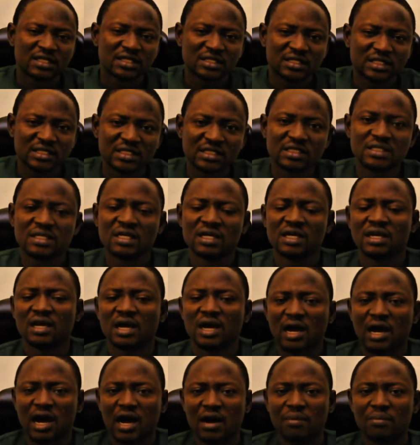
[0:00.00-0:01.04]
the
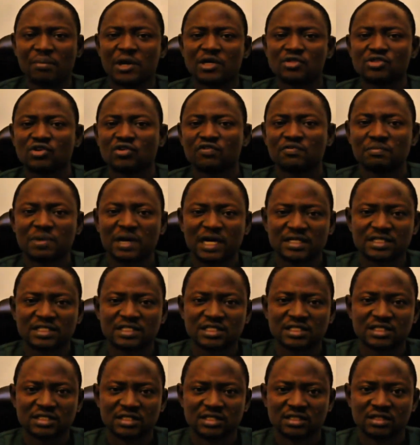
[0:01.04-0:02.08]
amount of
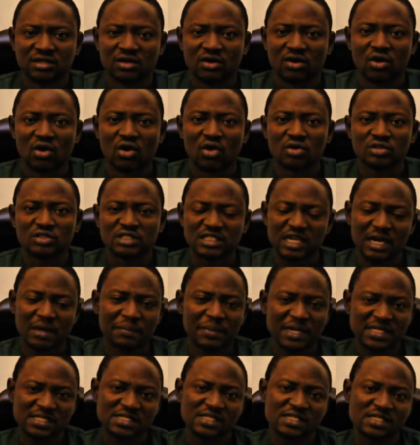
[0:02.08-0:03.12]
battery or the
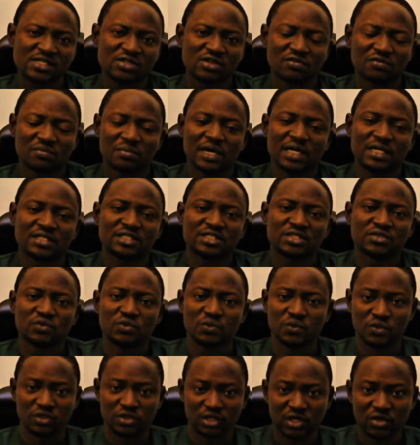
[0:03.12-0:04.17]
capacity of battery we
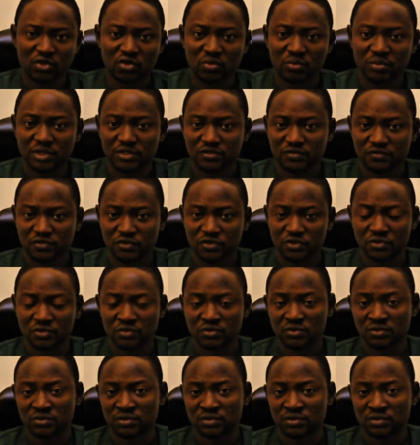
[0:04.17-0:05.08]
will recommend for you.